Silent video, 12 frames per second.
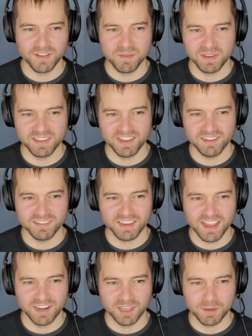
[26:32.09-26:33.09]
I mean, that's
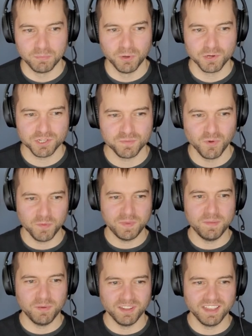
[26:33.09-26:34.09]
kind of like pushed more
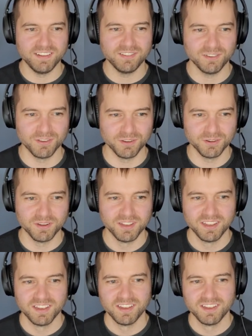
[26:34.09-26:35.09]
people into
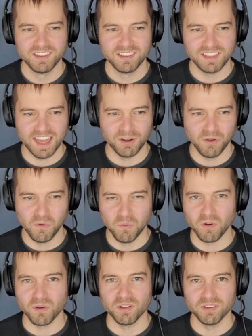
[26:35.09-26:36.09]
that whole
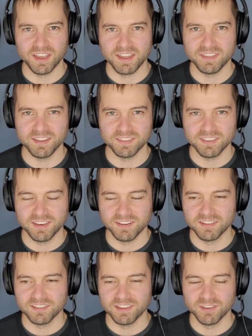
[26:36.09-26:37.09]
world, I think,
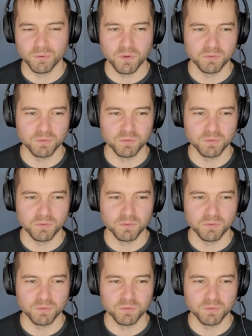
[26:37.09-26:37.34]
than than there was